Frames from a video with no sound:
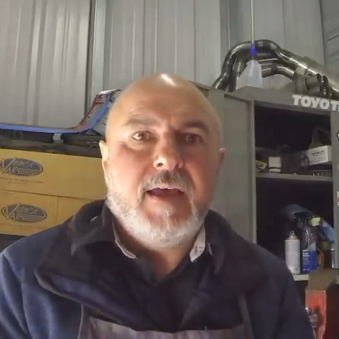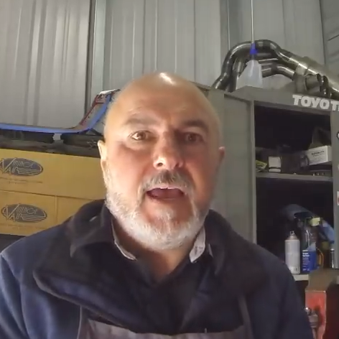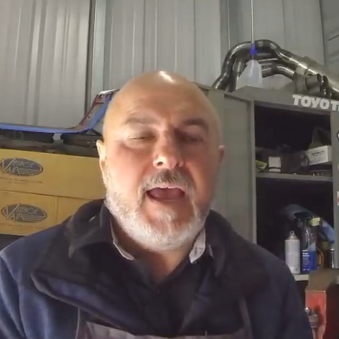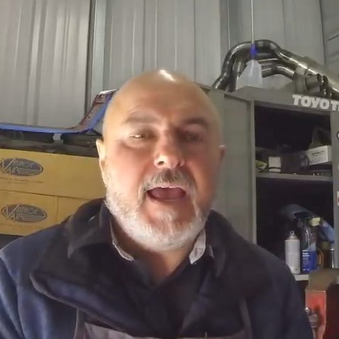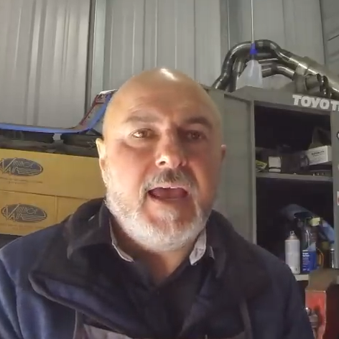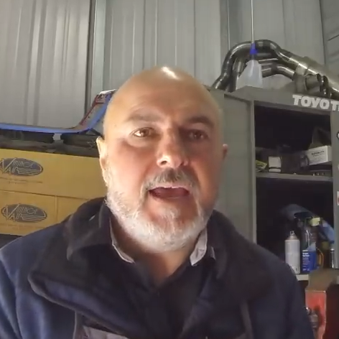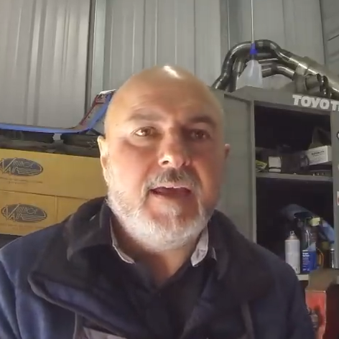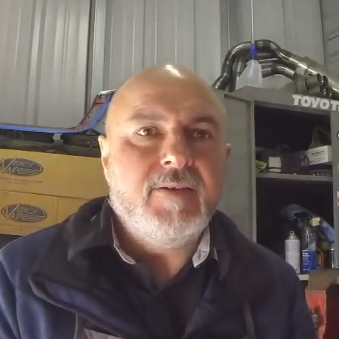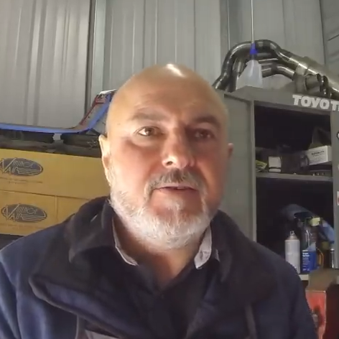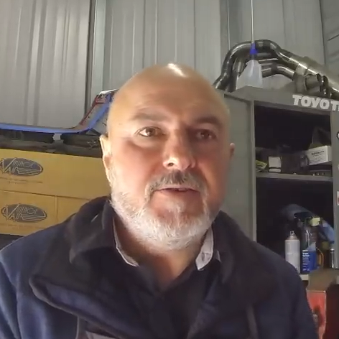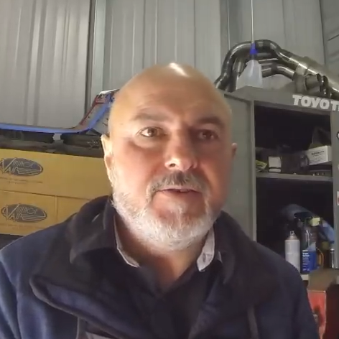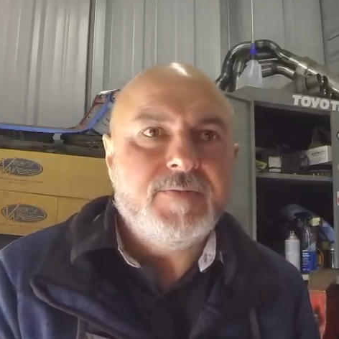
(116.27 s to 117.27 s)

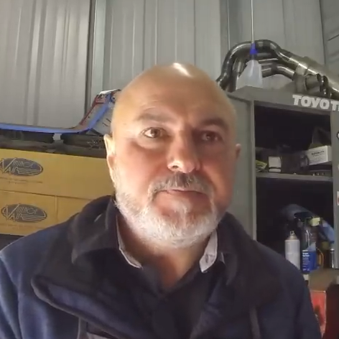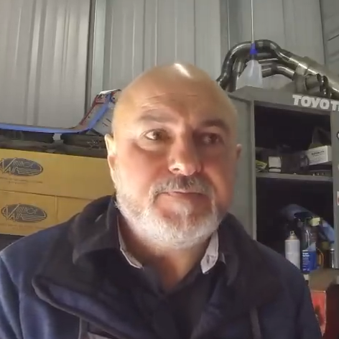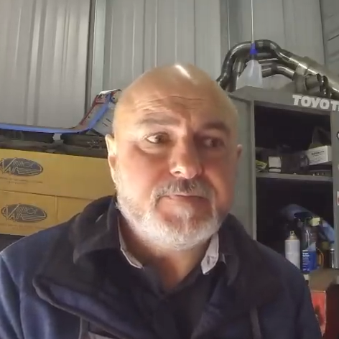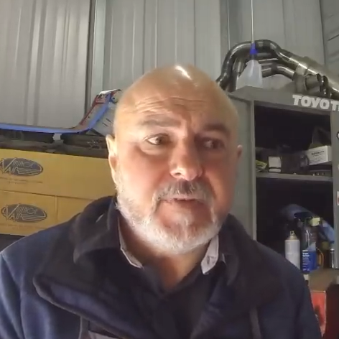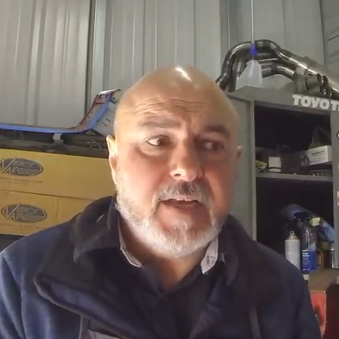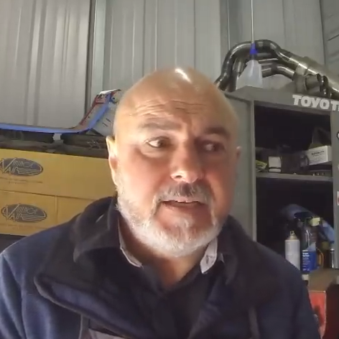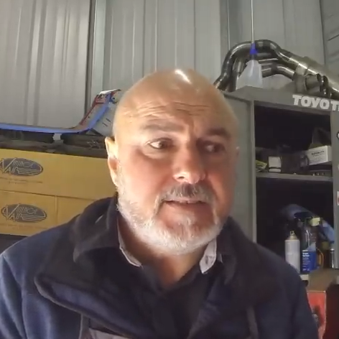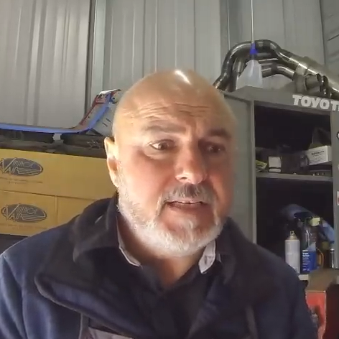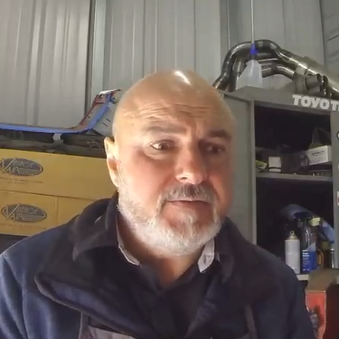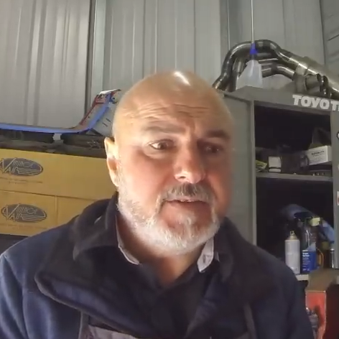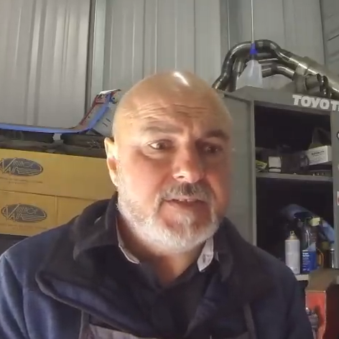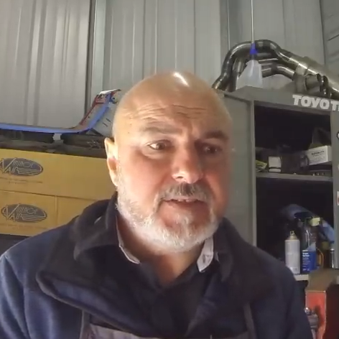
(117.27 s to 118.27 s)
And it's
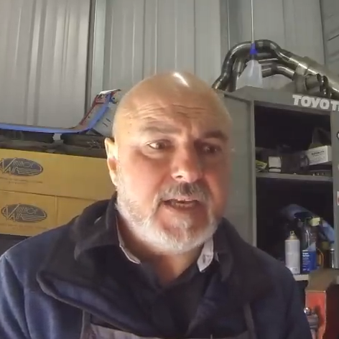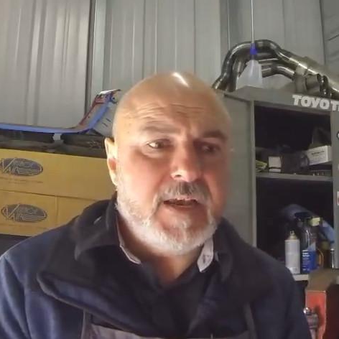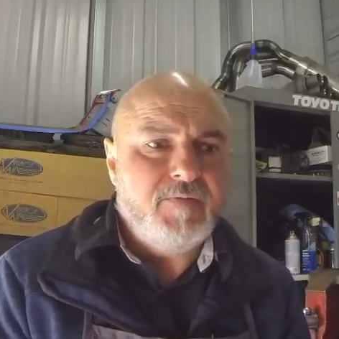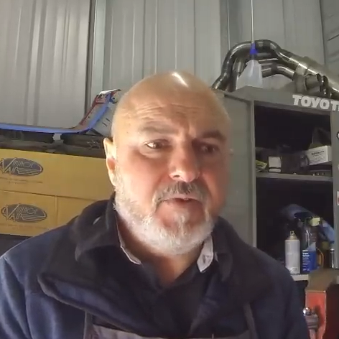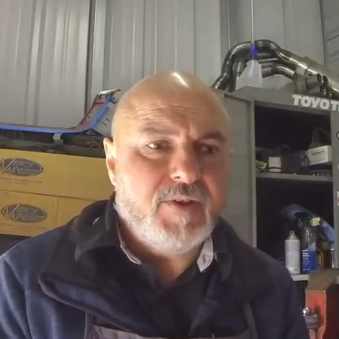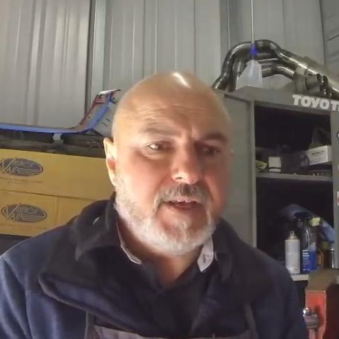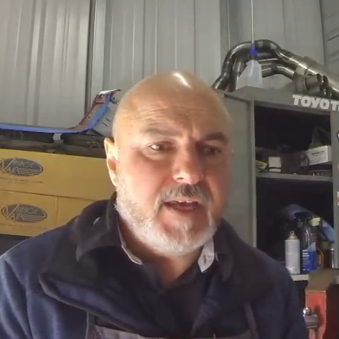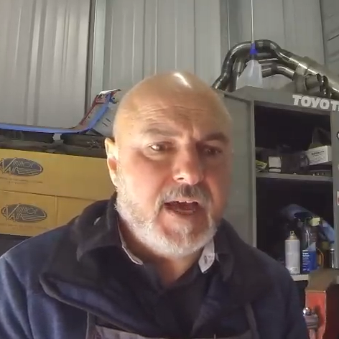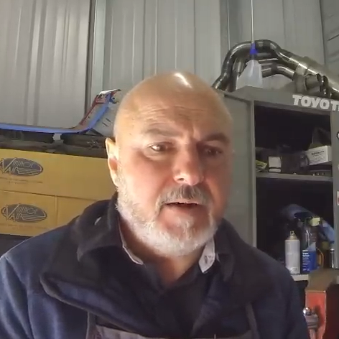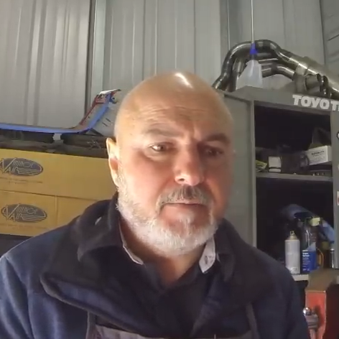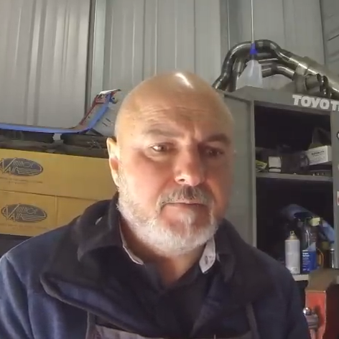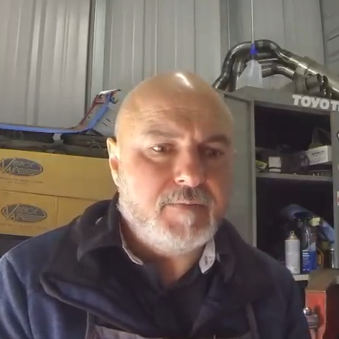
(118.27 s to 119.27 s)
even the same for the
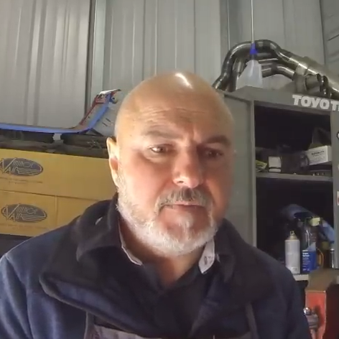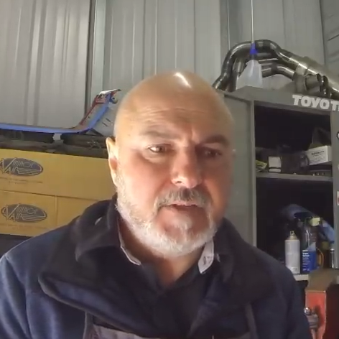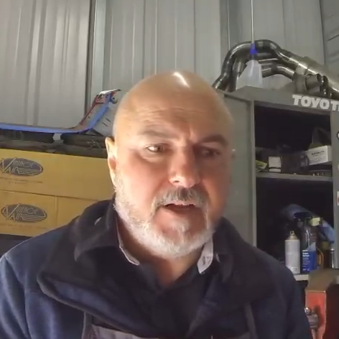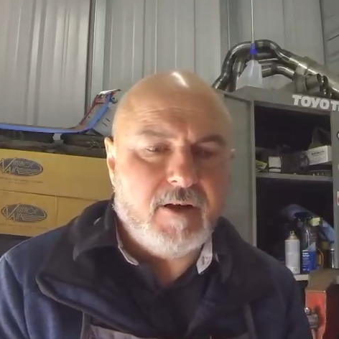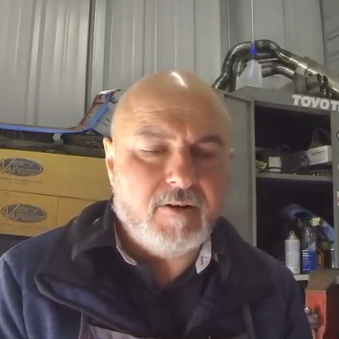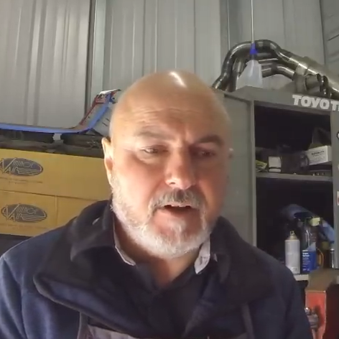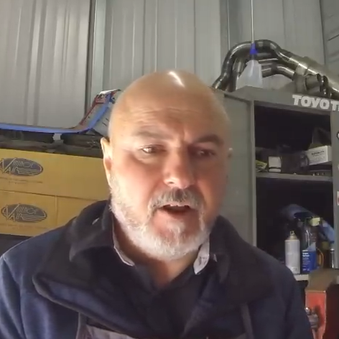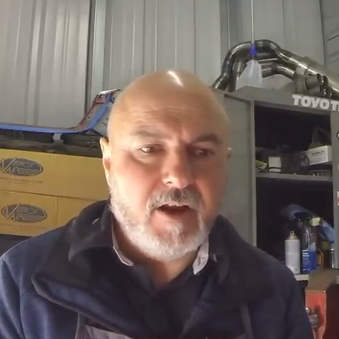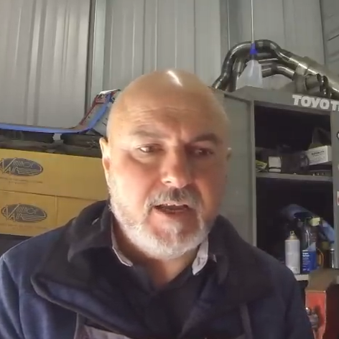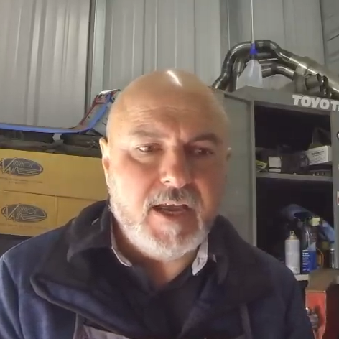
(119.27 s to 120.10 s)
young, a lot of